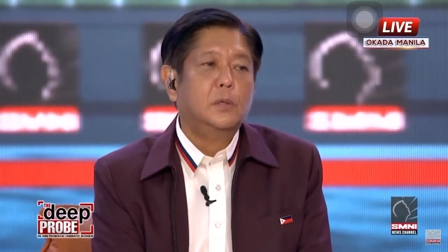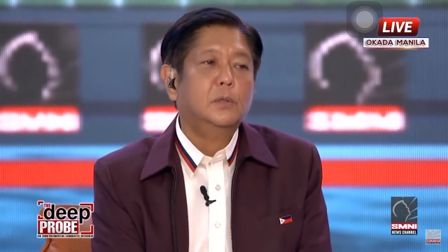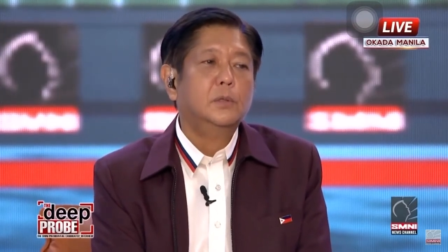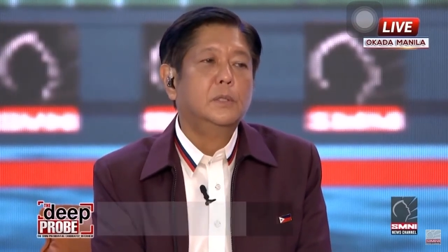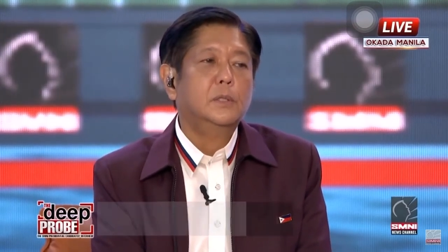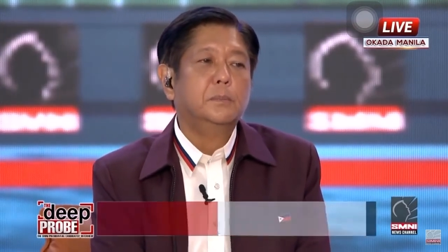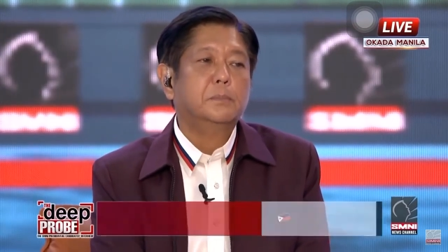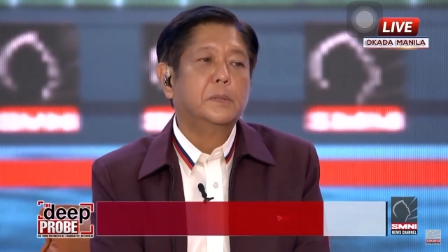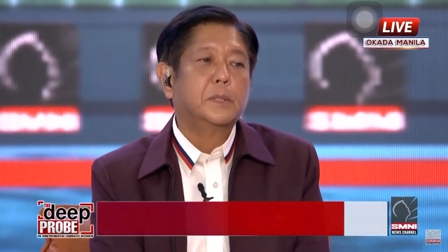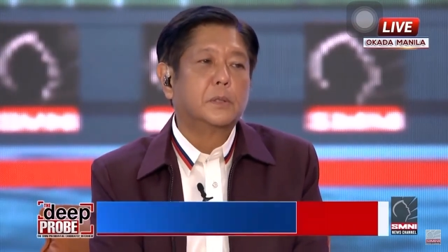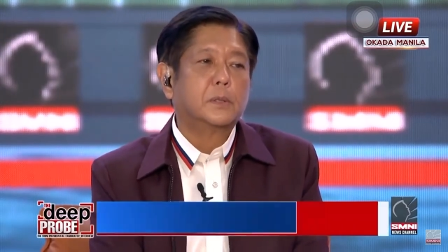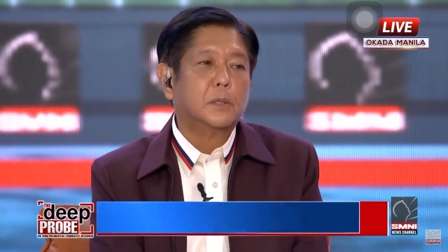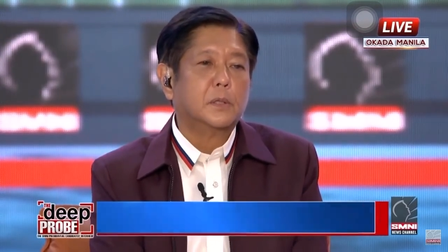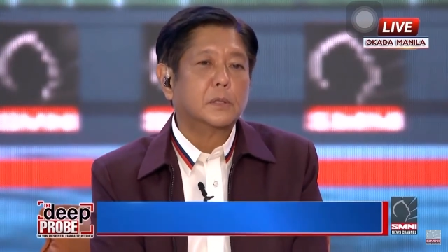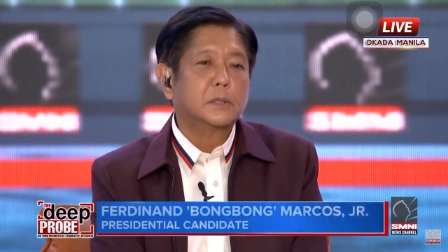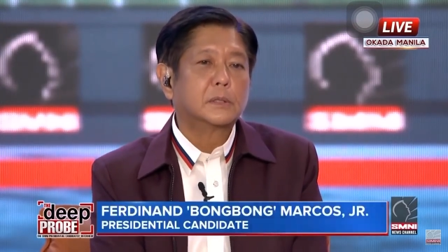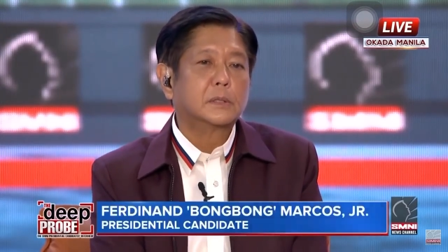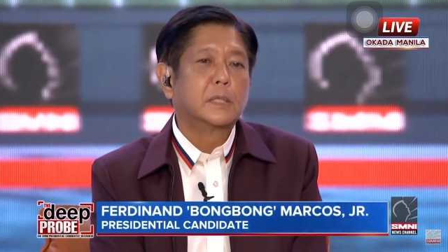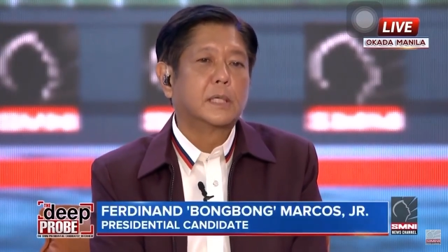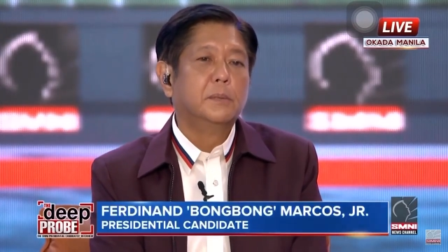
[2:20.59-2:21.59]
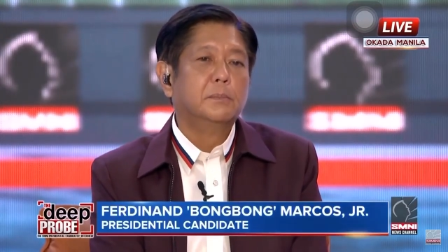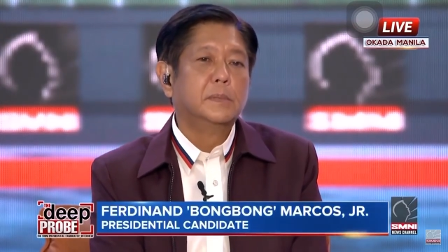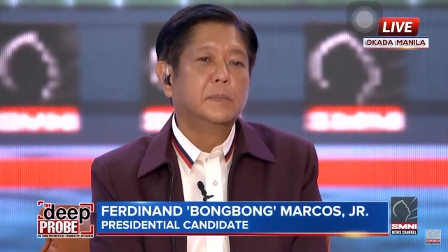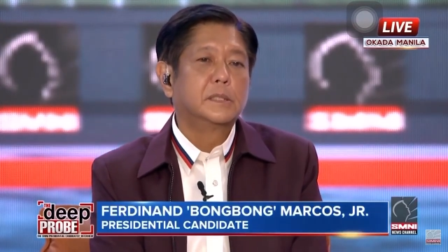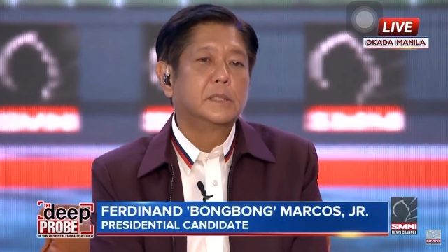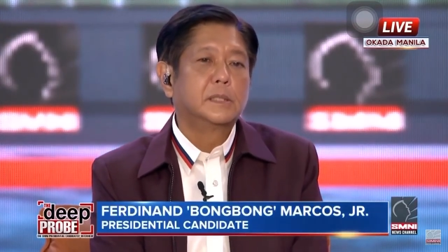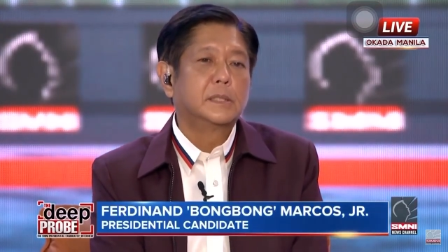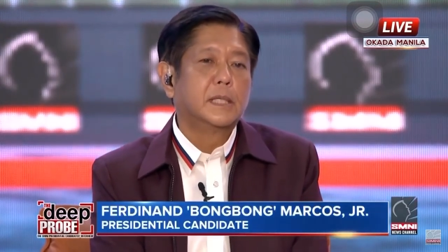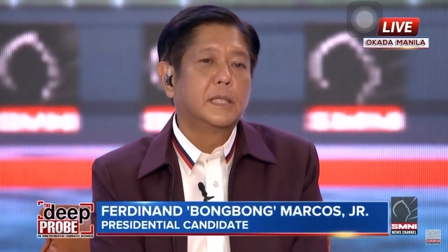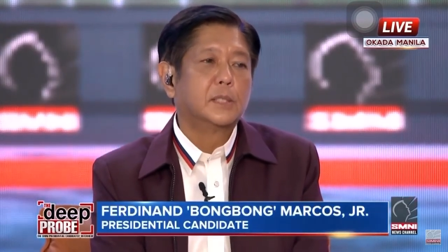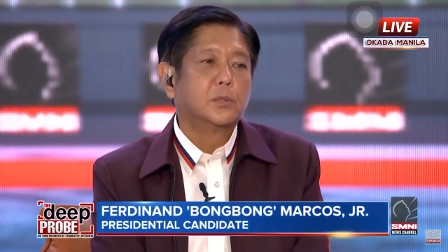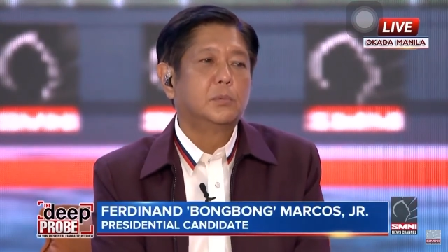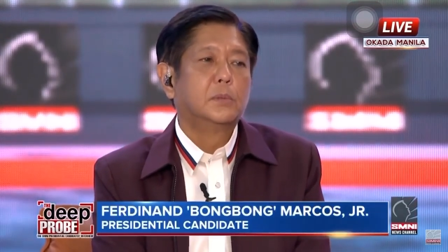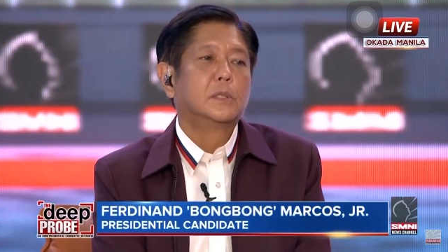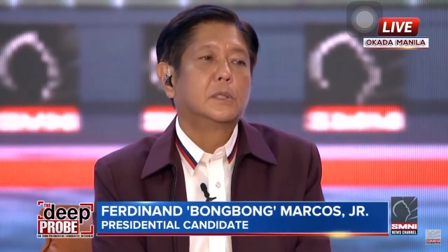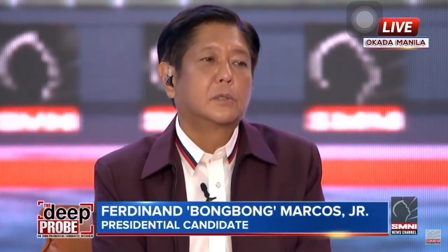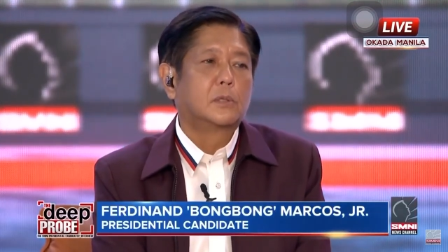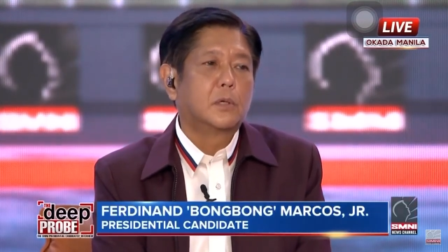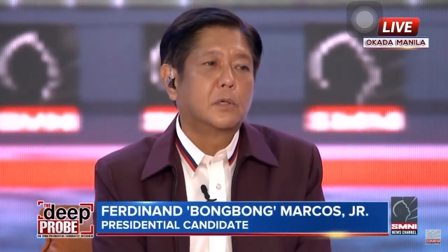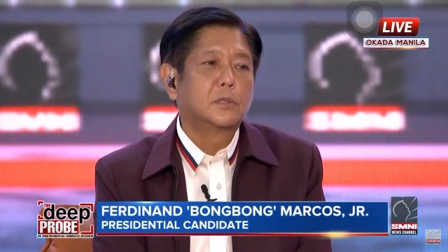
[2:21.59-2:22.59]
only because a mistake
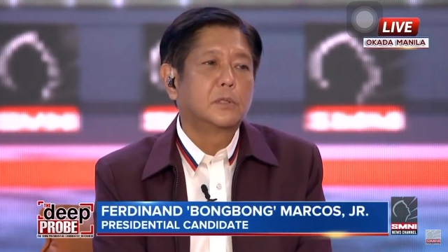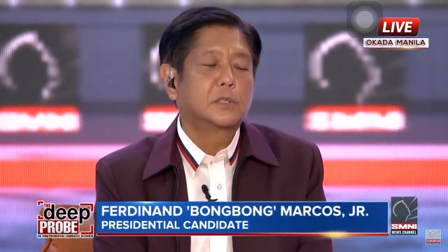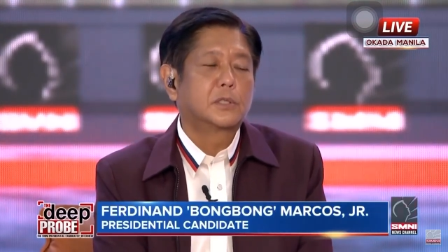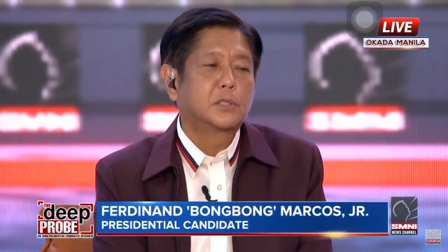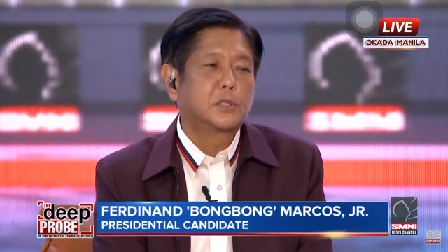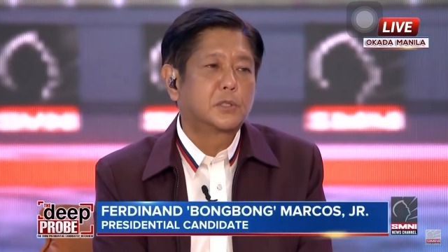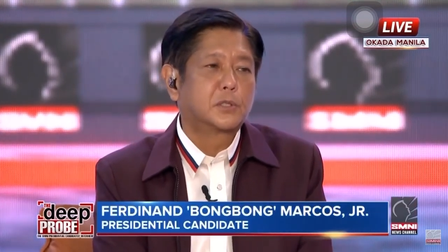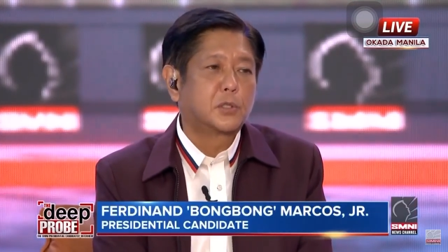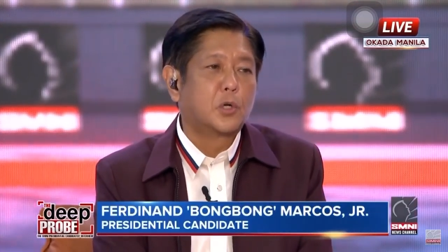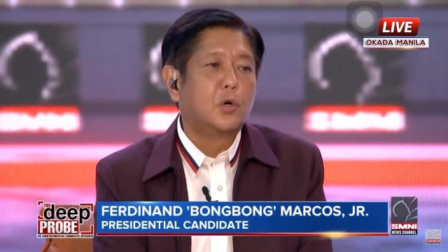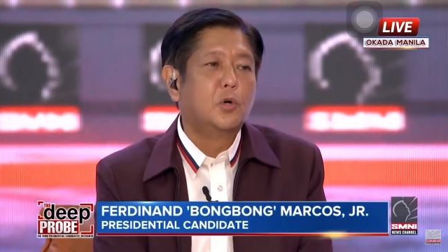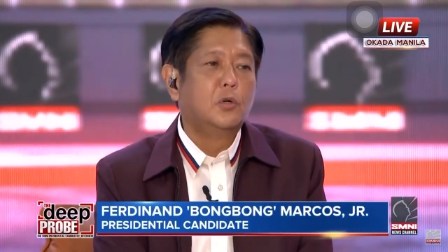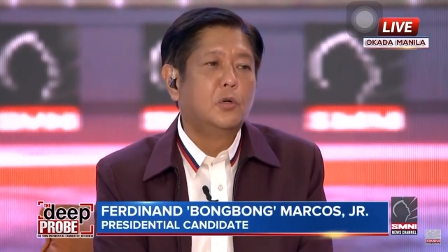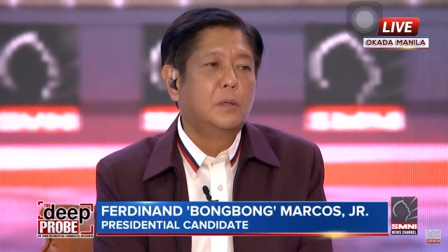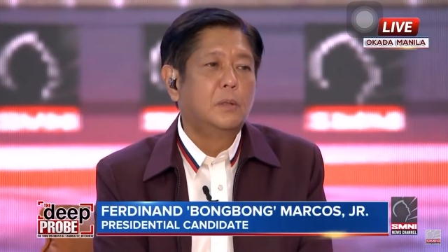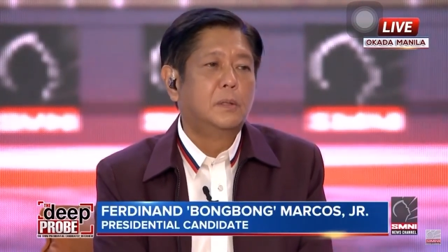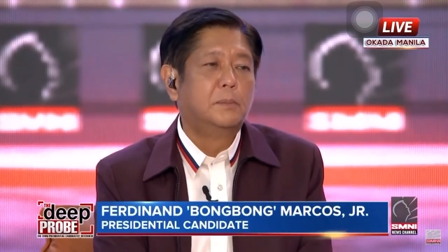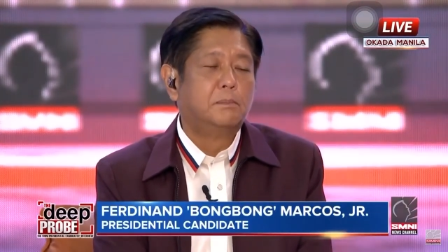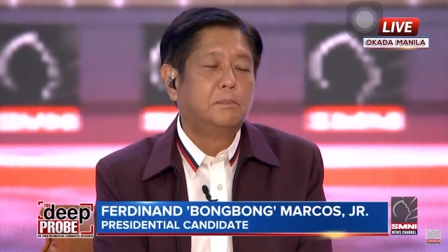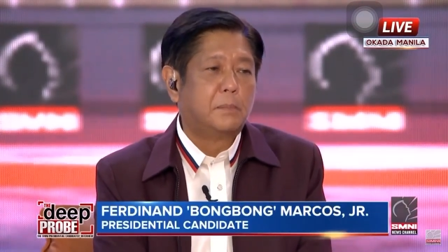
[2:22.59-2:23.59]
will cost so